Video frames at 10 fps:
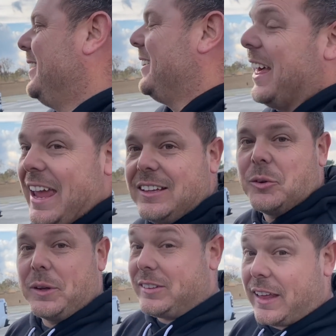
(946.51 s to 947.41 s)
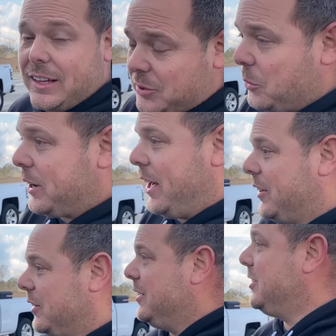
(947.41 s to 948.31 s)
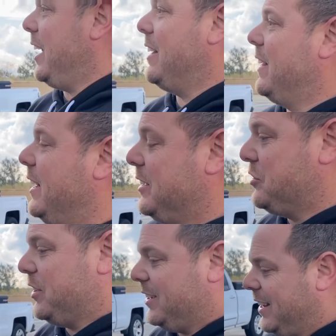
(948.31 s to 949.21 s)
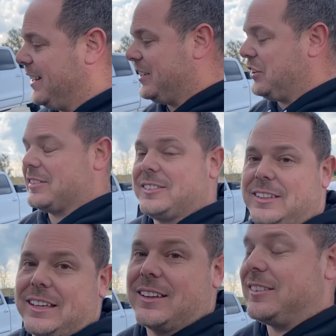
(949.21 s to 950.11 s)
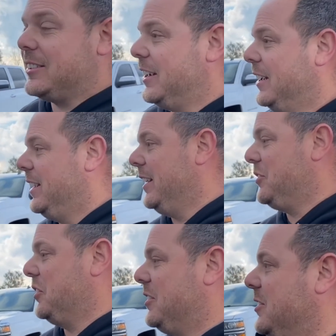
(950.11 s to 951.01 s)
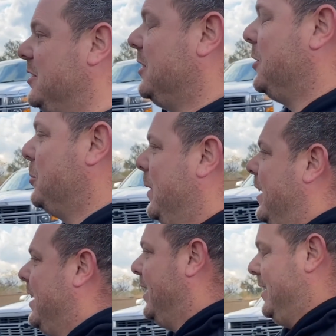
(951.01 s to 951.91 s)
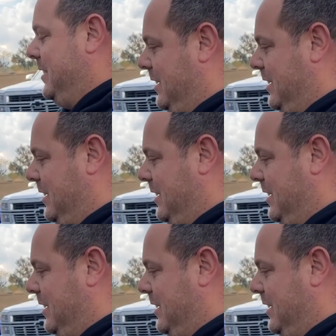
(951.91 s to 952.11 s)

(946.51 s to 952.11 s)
the eight to it's the eight to one headers and that engine, and it just sings. It just oh my god.